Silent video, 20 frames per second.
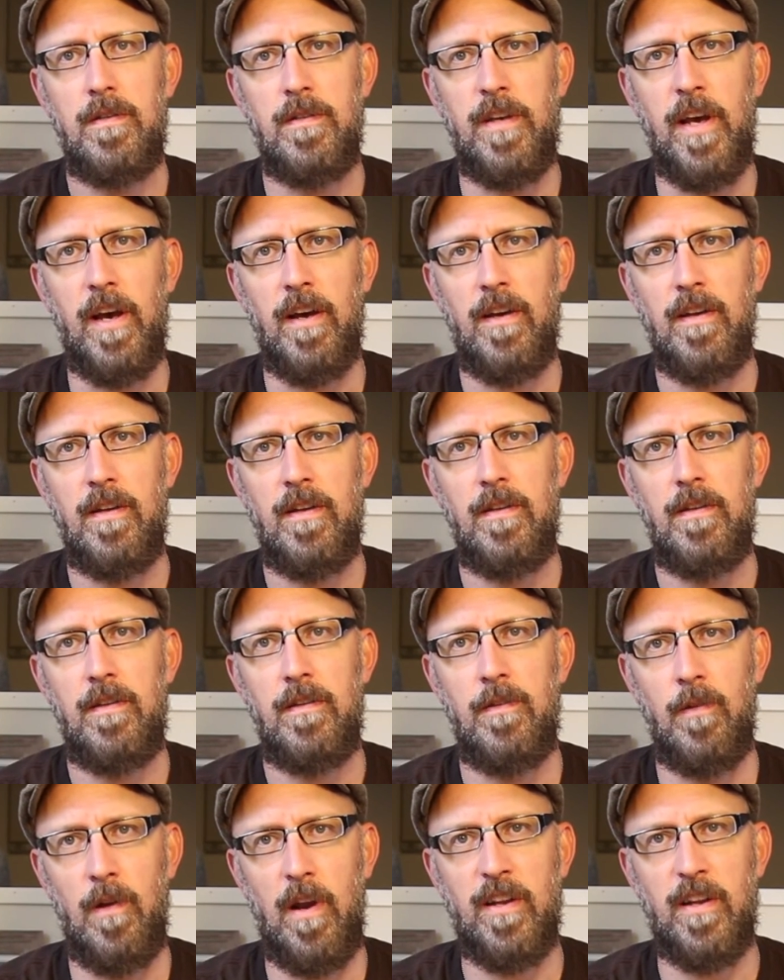Yeah,
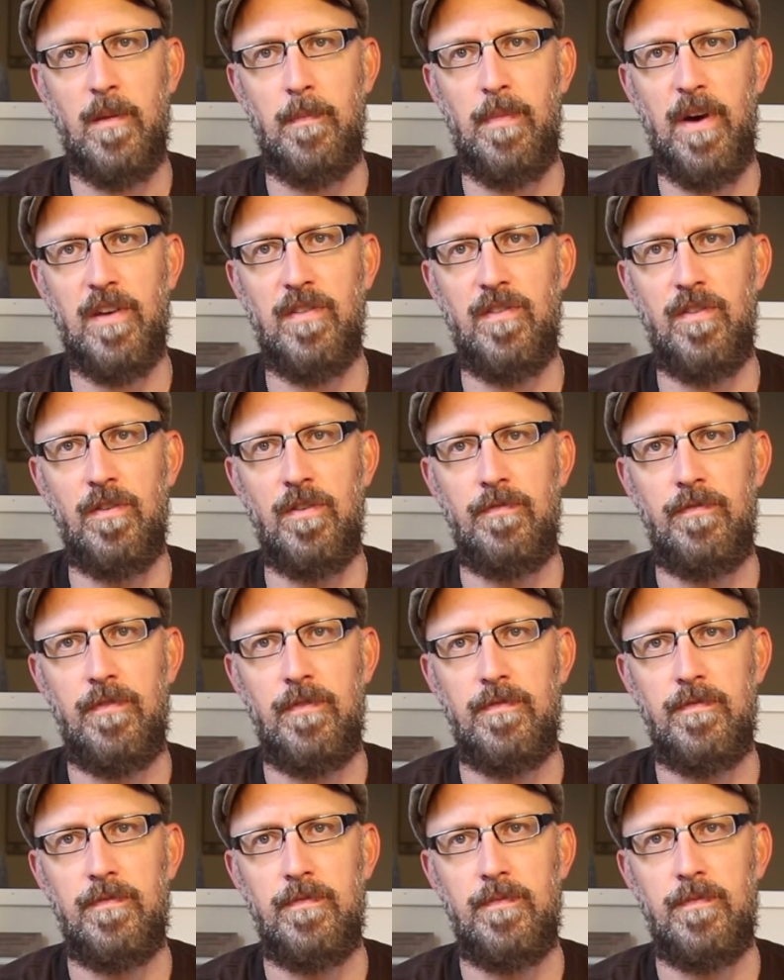do like the pikes do
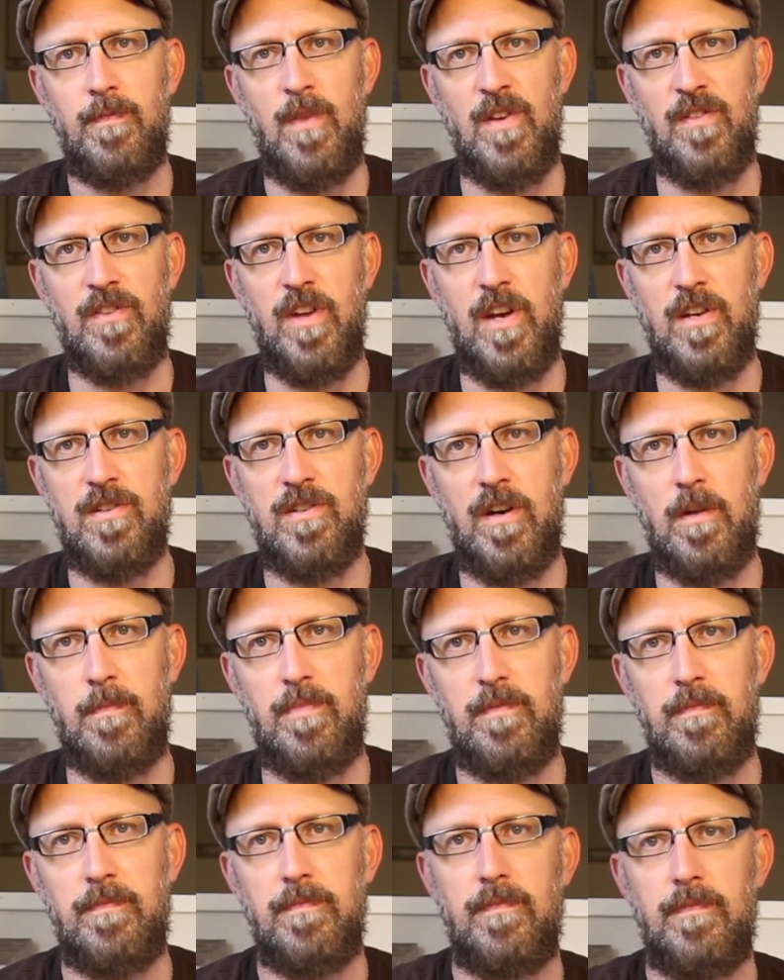and stay sharp.